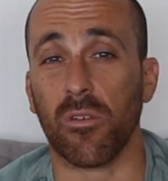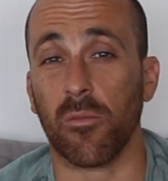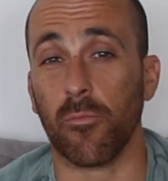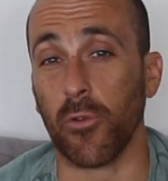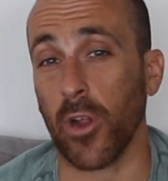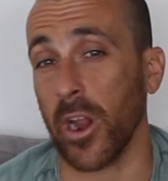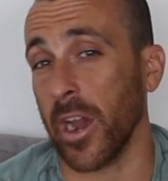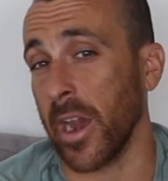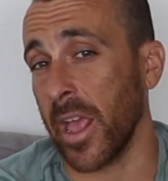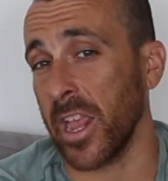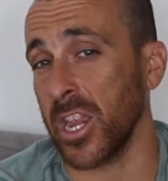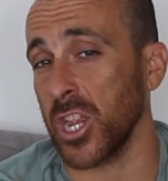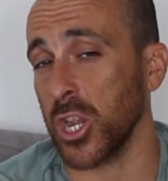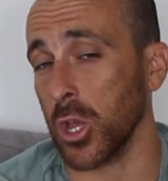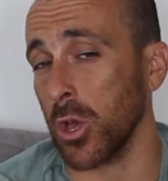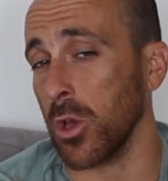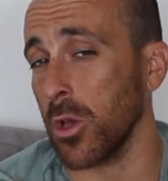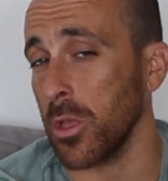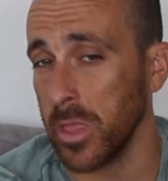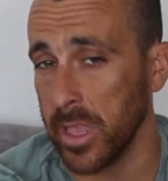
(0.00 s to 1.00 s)
Bright
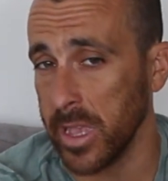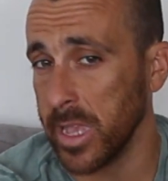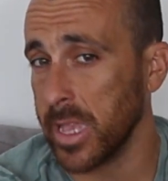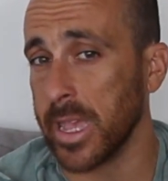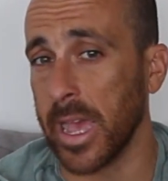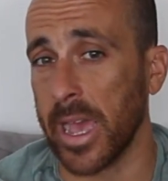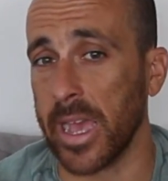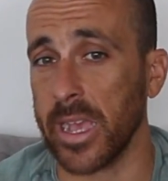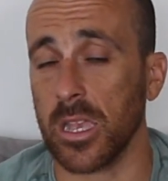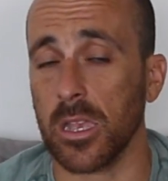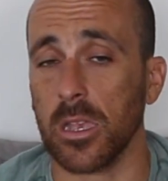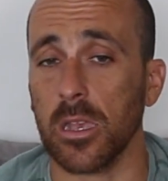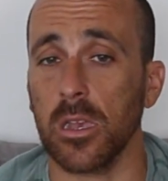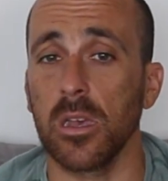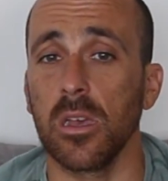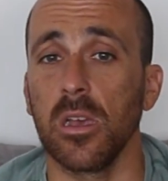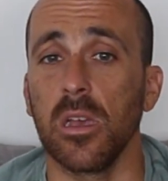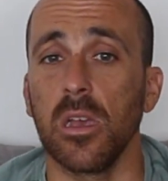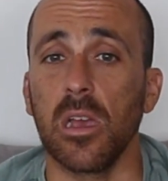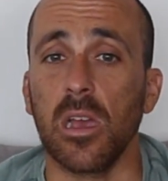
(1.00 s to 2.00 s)
Angel in this case.
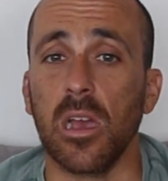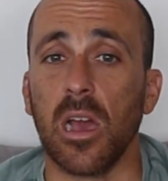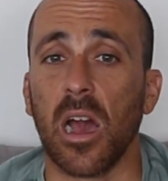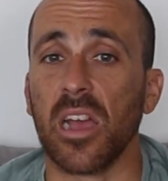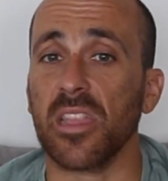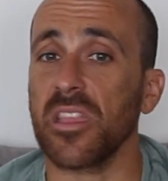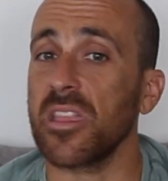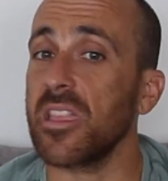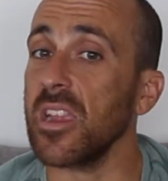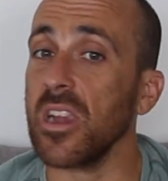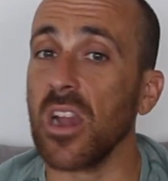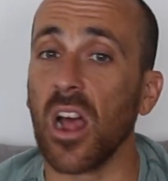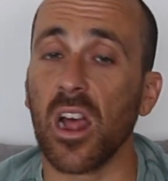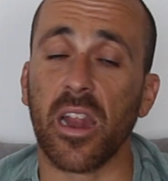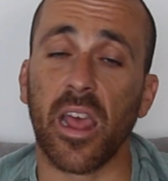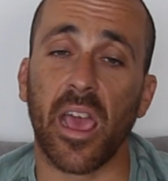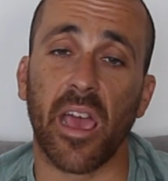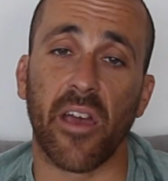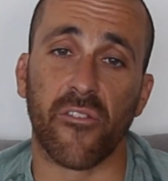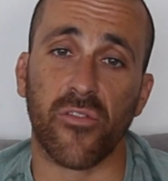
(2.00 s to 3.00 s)
I did not
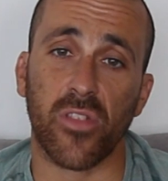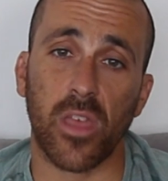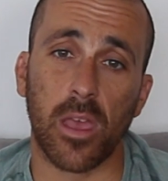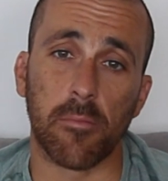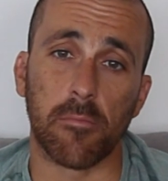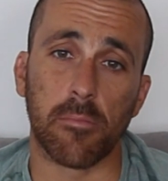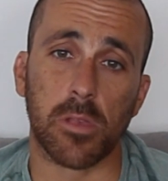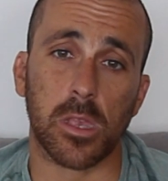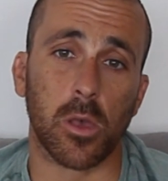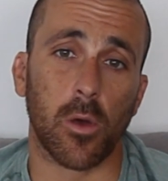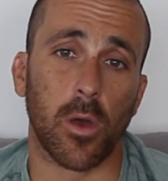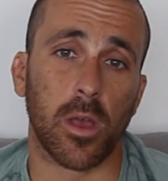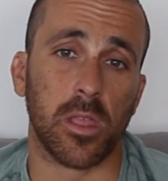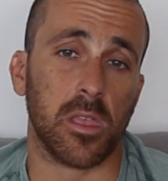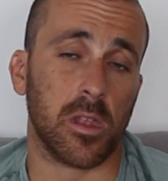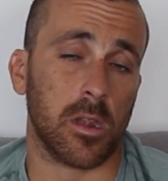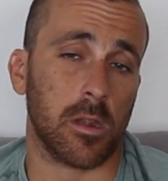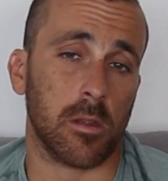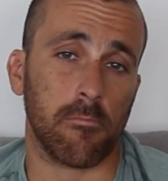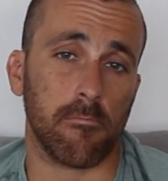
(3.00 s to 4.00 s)
have them, so I
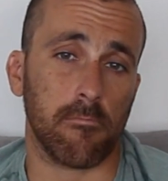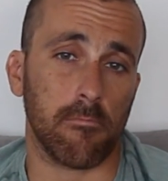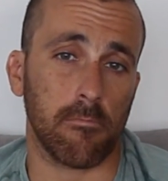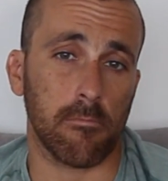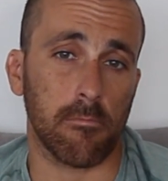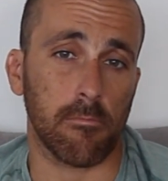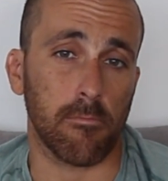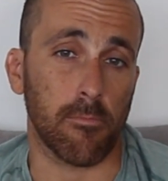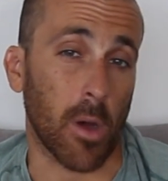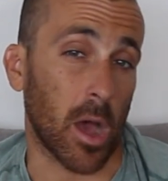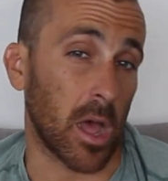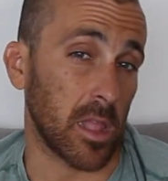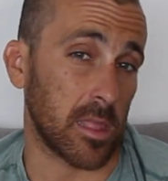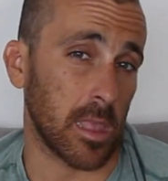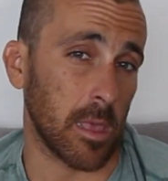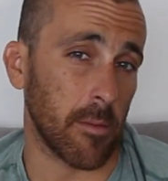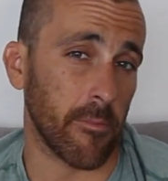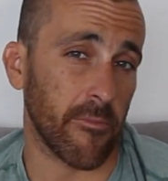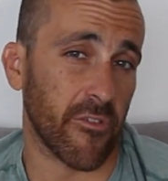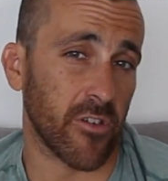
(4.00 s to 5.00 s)
didn't bought
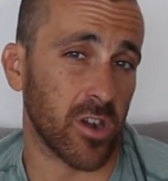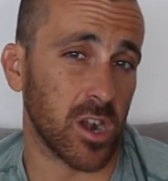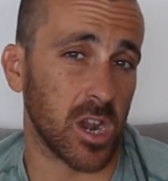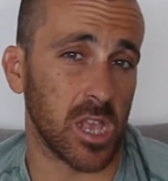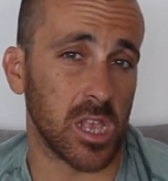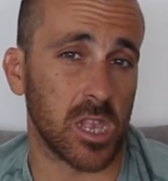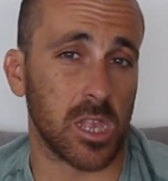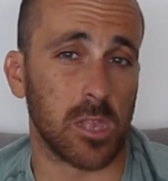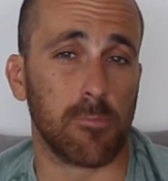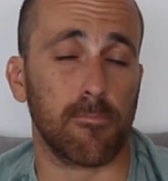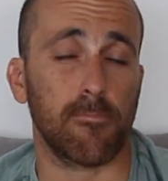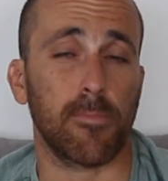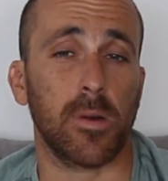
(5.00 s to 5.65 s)
them for this,